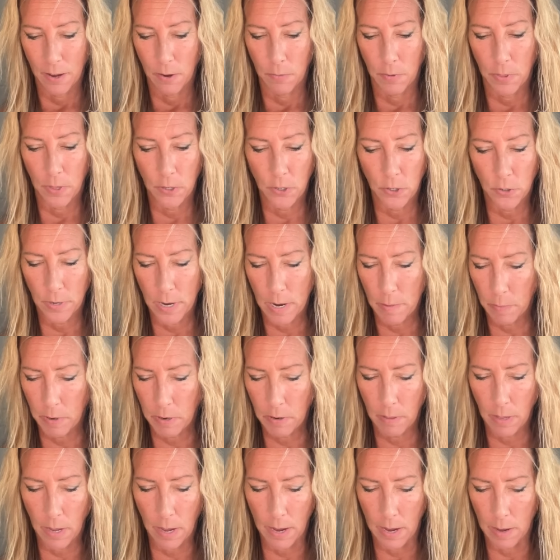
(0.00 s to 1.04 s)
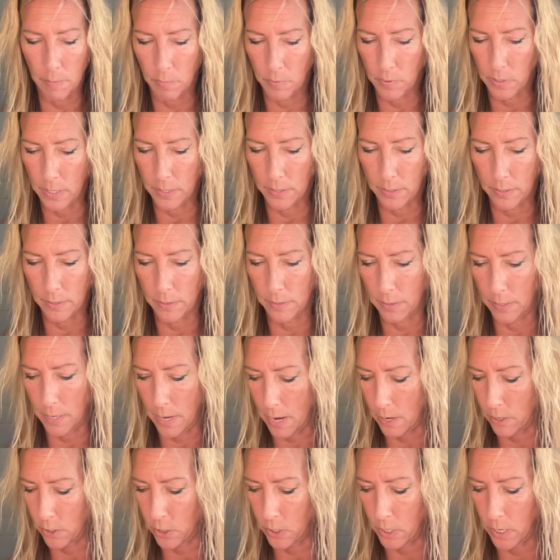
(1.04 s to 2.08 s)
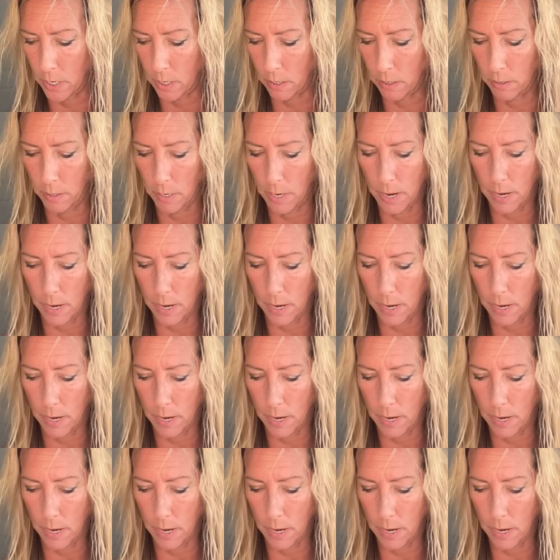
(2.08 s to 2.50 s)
The dreamer, the High Priestess, the engineer, and the